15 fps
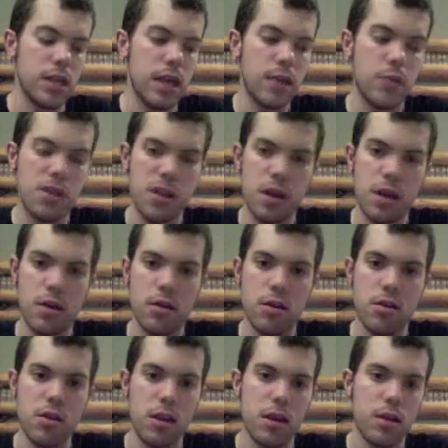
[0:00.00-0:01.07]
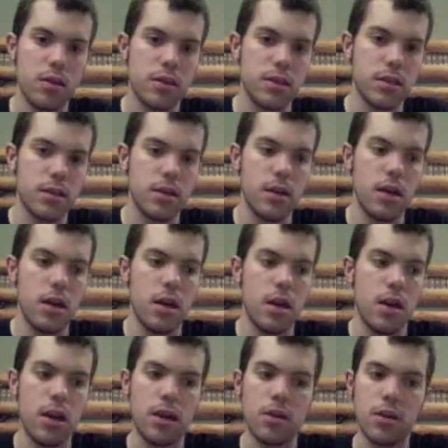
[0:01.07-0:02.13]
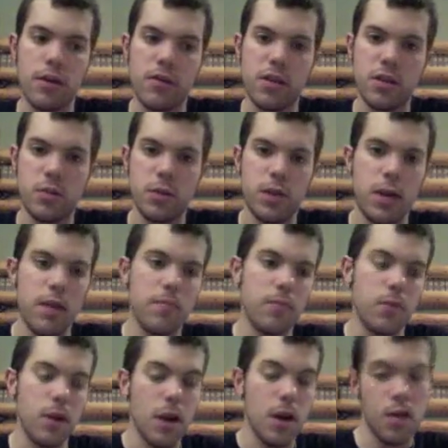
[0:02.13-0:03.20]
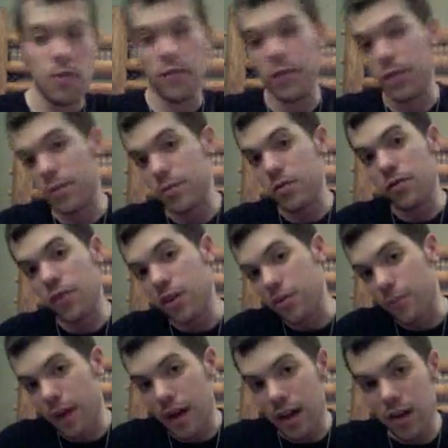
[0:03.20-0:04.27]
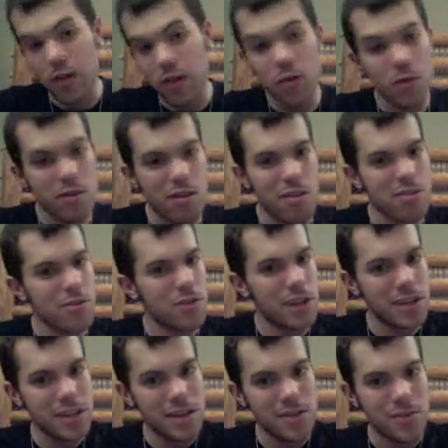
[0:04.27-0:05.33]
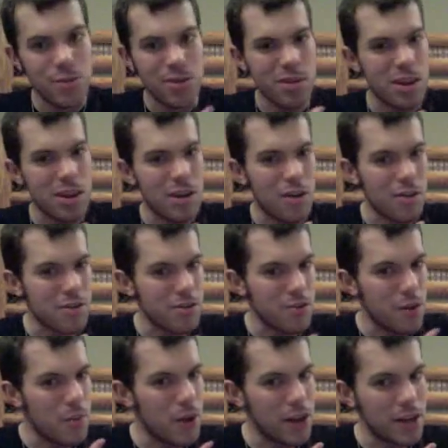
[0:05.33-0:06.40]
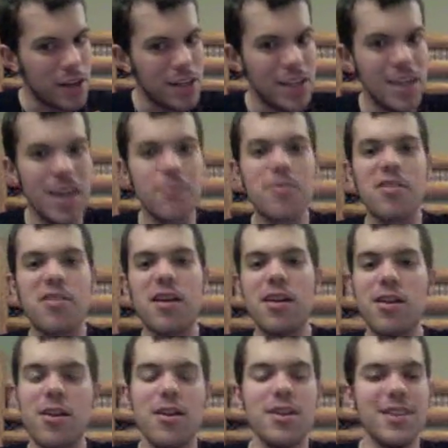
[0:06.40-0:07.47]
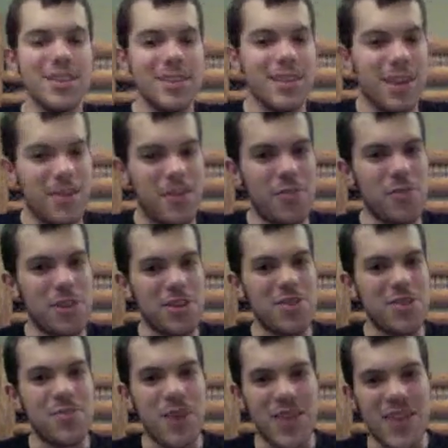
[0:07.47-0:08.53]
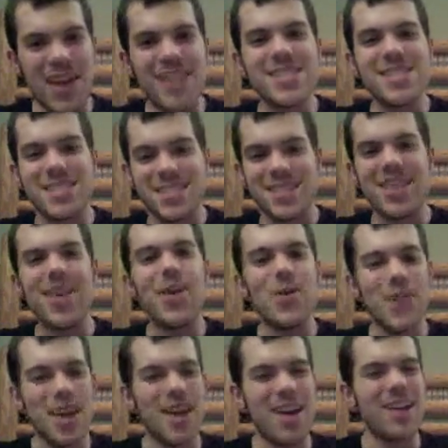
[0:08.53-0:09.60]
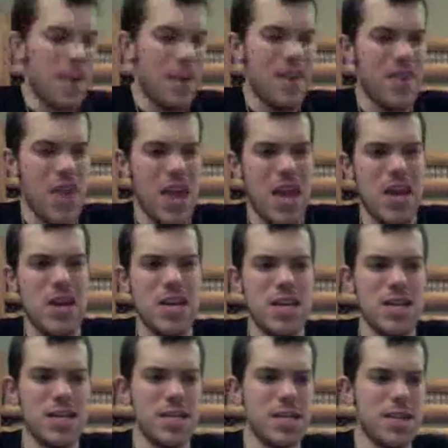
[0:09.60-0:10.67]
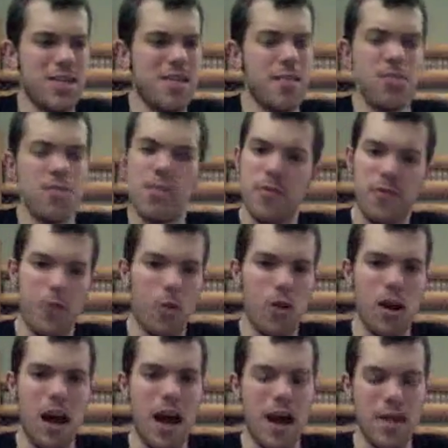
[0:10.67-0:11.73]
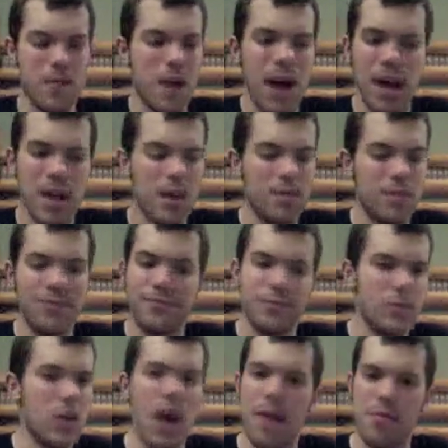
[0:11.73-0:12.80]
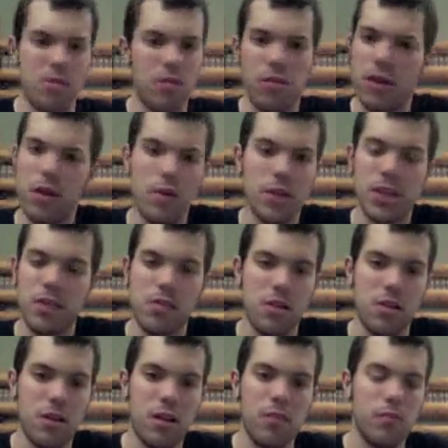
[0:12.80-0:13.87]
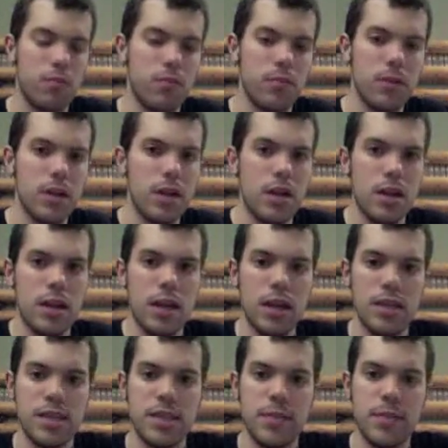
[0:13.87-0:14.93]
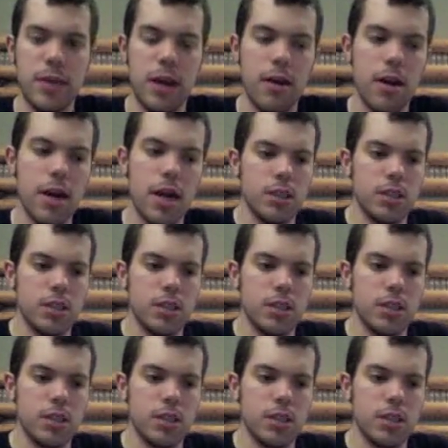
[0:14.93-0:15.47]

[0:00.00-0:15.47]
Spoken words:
game designers, and I had a good conversation with them. Referred them to a friend of mine who is also also a budding indie game designer. I felt really good about that. Oh yeah. And then, since I was number 4, I got in absolutely no issues at all getting into Tim and Eric.